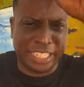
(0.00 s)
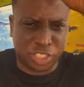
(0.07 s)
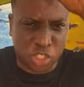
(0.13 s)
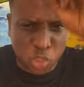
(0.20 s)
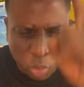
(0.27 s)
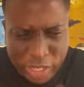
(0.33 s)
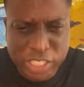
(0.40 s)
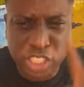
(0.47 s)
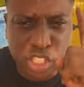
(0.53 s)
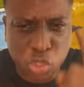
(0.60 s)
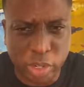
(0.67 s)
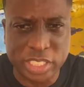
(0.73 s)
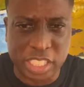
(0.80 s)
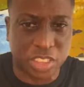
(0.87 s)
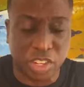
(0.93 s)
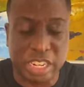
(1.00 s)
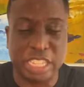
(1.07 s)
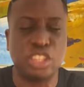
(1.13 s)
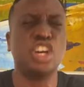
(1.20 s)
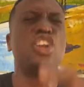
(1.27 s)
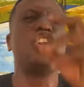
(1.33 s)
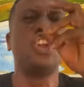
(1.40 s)
In twenty
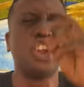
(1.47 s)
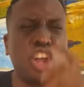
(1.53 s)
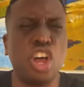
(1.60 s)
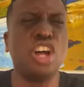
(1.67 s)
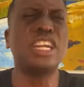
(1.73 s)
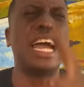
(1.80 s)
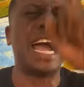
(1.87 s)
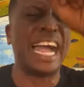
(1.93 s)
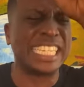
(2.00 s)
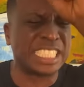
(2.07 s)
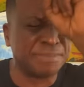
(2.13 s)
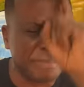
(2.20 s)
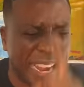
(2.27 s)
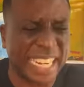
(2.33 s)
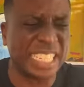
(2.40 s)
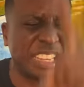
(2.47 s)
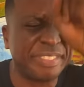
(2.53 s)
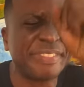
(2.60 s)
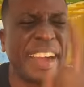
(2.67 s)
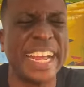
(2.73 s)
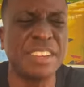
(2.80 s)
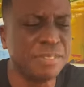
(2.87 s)
twenty-three, the Lord has
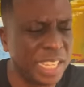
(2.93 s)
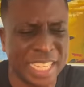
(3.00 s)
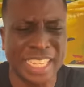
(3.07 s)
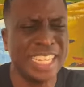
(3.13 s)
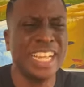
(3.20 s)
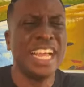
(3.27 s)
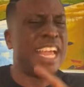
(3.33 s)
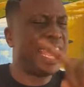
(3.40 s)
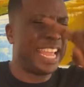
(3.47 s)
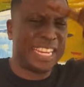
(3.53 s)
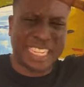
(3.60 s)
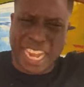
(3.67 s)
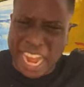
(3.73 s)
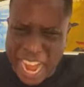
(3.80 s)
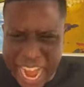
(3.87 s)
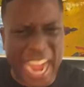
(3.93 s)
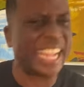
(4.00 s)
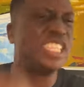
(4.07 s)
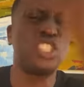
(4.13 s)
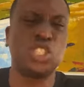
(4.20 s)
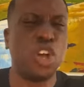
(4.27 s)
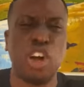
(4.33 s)
magnified me in the
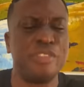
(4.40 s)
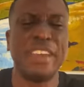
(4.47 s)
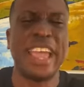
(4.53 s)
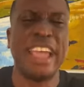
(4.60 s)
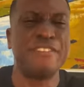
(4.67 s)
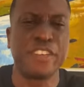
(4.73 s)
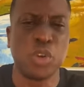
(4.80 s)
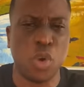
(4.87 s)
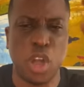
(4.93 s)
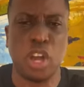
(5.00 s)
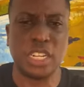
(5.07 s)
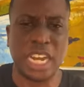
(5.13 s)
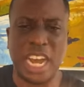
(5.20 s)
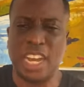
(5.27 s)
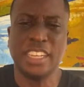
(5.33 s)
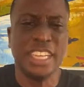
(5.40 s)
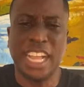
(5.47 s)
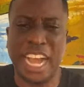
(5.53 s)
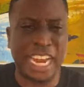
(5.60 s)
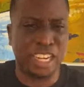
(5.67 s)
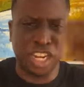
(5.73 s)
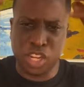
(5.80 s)
eyes of everyone.
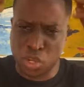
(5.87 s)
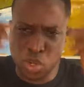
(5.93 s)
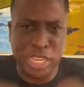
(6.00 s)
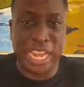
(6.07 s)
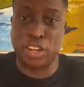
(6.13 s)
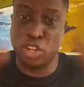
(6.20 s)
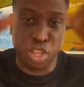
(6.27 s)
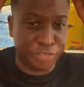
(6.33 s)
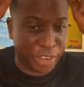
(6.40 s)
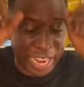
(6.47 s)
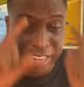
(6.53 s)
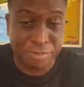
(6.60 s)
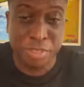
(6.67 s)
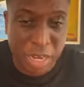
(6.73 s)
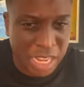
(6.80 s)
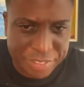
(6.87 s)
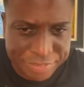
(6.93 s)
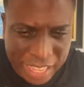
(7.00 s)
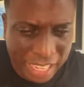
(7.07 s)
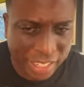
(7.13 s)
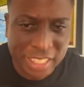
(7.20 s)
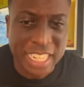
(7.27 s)
Hallelujah. I don't know if you can
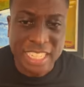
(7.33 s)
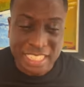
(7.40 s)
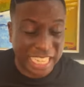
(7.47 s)
believe that.